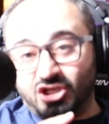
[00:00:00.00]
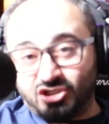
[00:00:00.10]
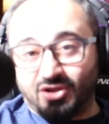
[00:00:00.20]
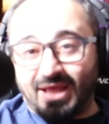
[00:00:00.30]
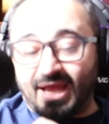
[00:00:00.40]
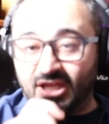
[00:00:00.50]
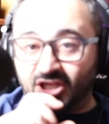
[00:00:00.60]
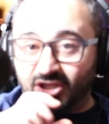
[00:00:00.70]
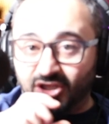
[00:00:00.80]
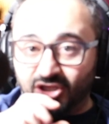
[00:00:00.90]
so
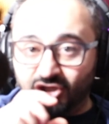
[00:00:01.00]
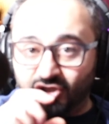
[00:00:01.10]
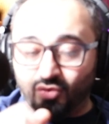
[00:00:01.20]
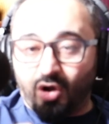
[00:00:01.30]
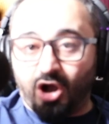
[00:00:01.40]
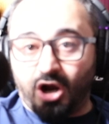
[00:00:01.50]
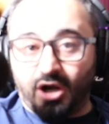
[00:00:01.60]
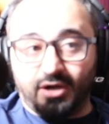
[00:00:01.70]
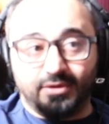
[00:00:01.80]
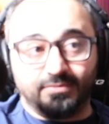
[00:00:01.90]
that you
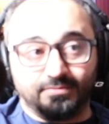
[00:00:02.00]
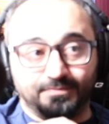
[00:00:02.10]
are